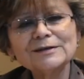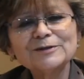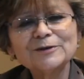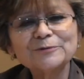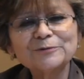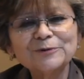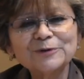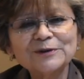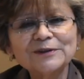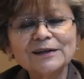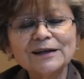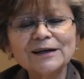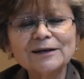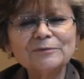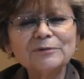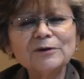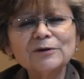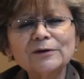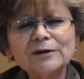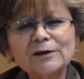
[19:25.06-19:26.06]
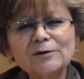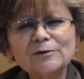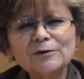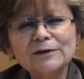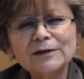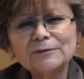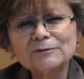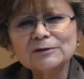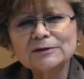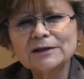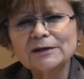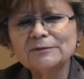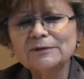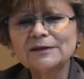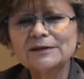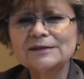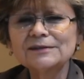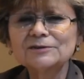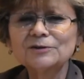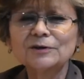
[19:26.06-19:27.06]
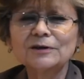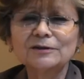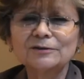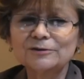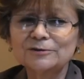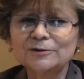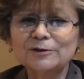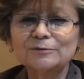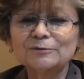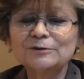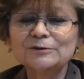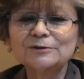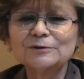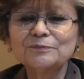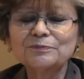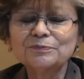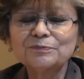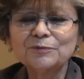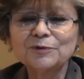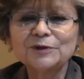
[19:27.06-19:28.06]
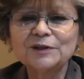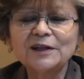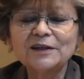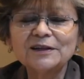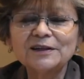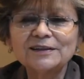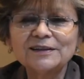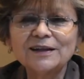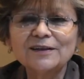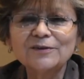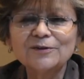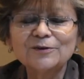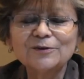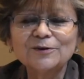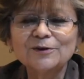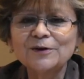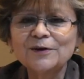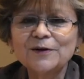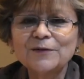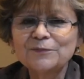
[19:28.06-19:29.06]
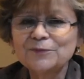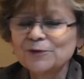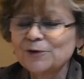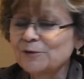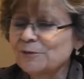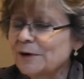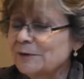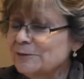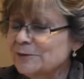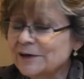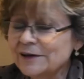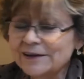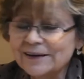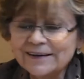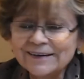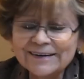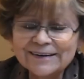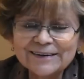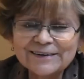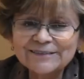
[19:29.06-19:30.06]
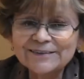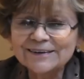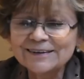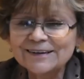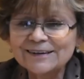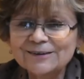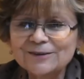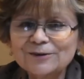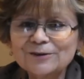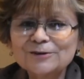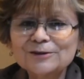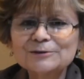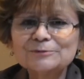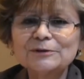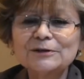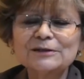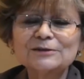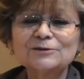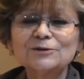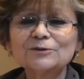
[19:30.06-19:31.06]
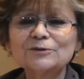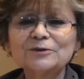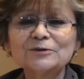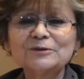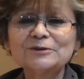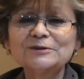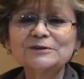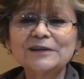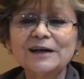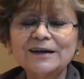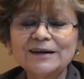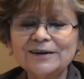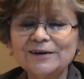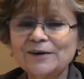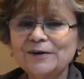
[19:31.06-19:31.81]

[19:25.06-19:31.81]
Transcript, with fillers: uh, don't want to be around us. But let's remember that we're not a golden coin. We're not going to be liked by everybody